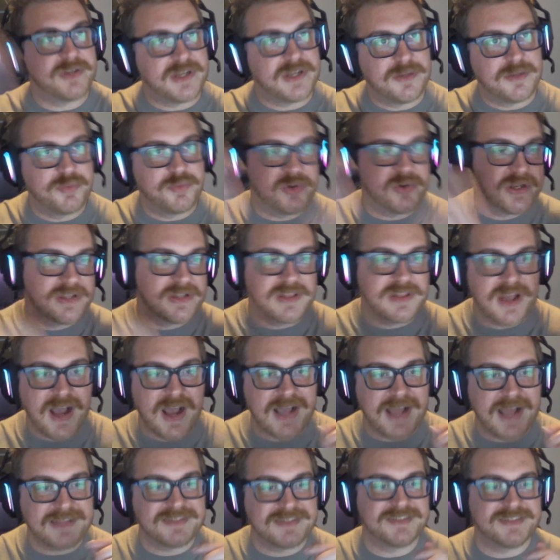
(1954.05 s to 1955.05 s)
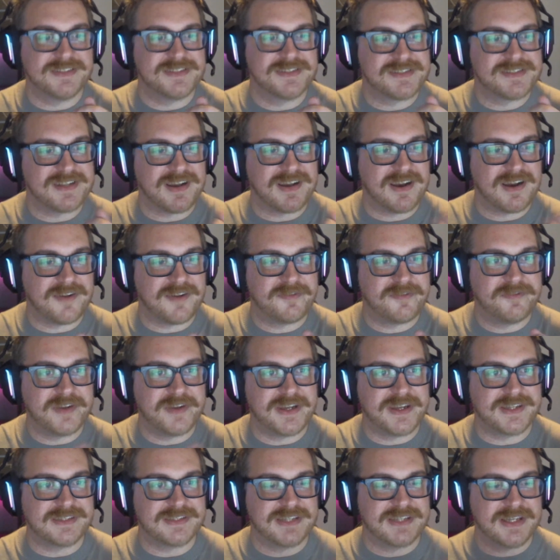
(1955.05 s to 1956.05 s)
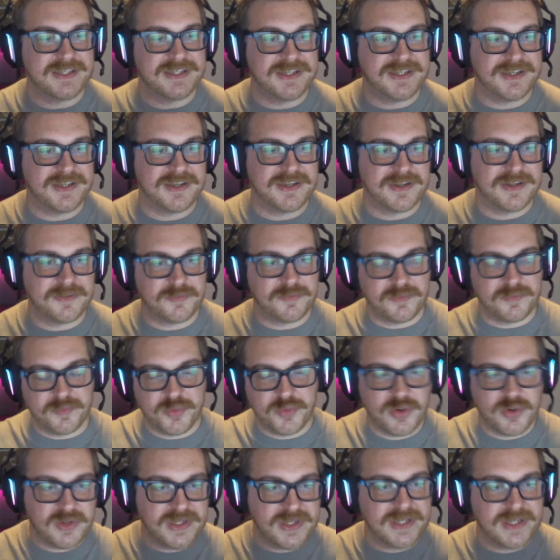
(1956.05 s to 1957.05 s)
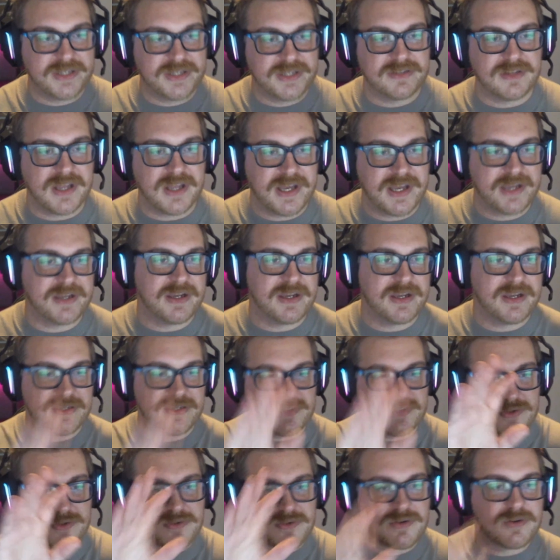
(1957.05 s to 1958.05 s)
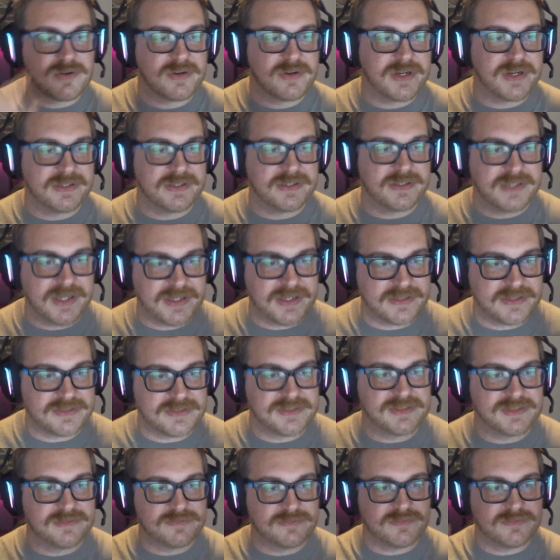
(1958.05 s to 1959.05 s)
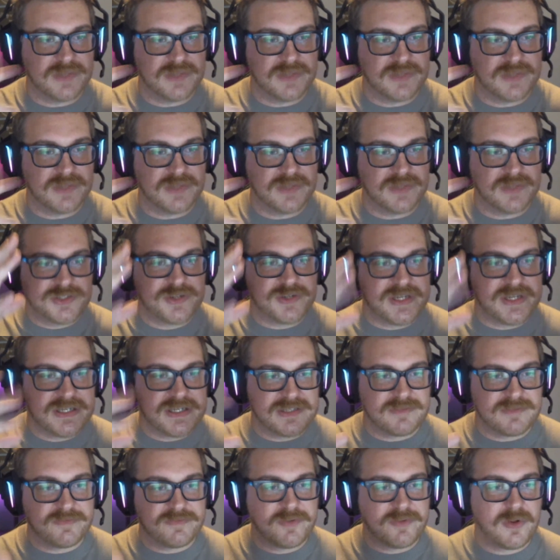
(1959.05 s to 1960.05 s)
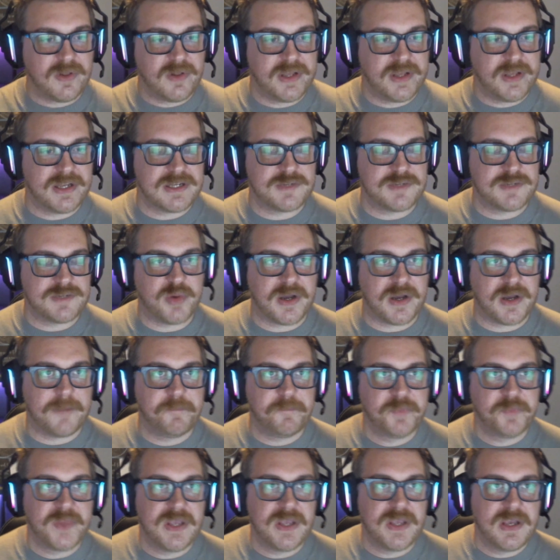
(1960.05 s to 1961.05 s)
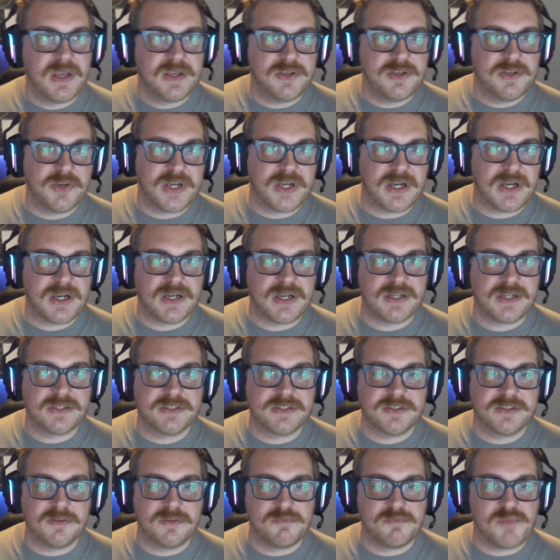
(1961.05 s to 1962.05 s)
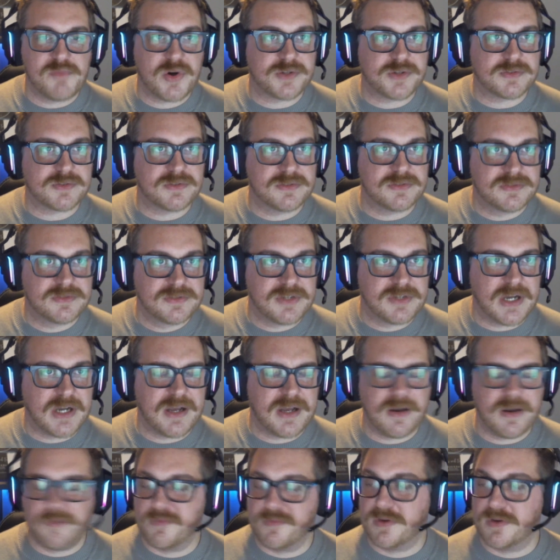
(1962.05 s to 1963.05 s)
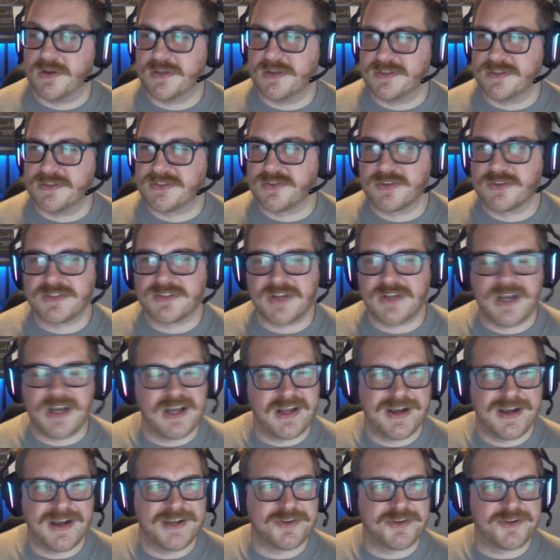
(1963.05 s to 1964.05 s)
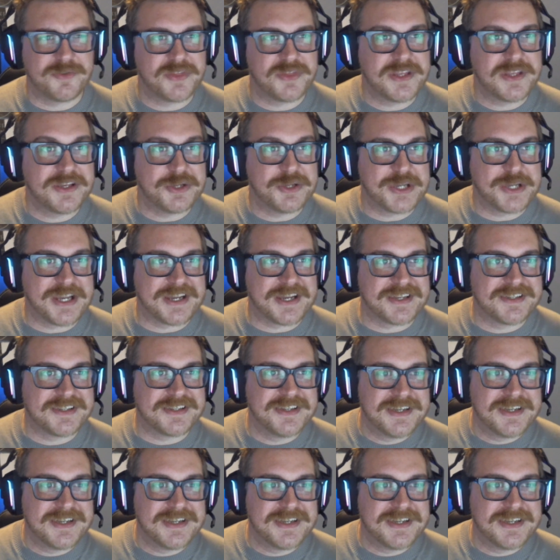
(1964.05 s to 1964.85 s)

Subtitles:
You can put in lights and stuff, and you can pull in like a door and some trees and foliage, but you can't model. As long as I don't think you can.